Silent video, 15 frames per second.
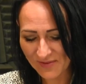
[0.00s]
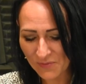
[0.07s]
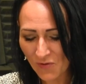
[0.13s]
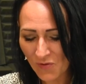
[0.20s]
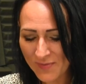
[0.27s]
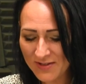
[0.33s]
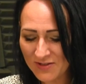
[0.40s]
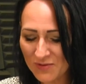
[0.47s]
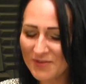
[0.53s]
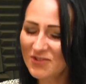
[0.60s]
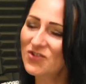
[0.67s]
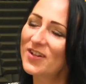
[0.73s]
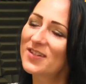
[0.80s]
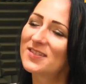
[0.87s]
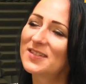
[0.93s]
what made you
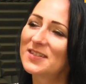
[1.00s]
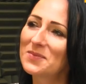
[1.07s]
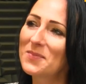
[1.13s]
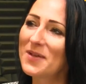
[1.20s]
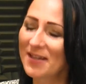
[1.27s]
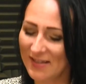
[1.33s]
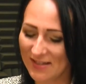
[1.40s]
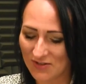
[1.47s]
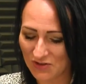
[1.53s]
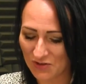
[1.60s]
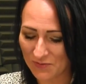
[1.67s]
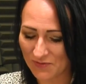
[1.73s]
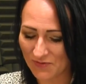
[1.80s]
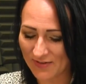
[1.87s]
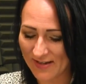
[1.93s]
interested in making
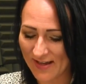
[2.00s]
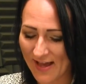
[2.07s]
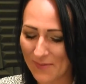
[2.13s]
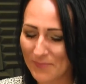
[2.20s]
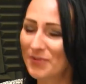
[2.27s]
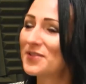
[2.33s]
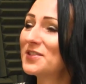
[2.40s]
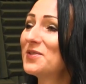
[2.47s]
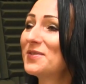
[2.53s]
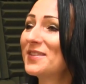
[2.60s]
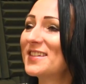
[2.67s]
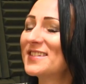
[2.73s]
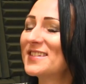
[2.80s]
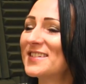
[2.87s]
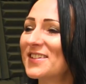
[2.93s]
jewellery and pursuing
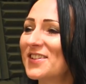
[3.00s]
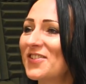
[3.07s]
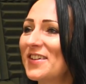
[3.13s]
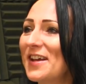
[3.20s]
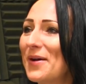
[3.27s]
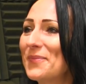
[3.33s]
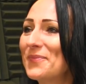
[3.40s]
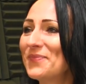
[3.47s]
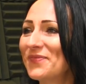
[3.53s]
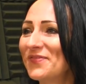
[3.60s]
this as a career?